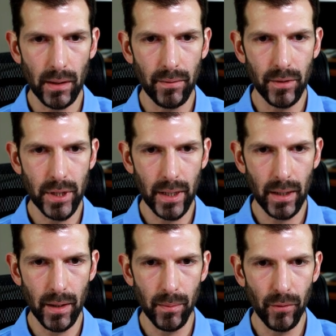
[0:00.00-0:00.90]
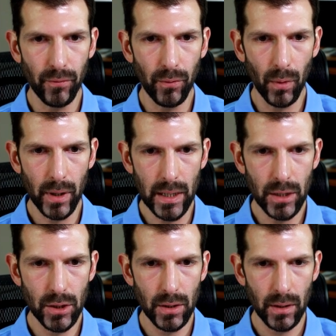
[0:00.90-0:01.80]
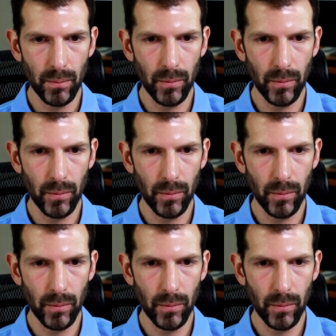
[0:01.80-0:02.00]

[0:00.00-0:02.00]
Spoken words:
leveraging before each,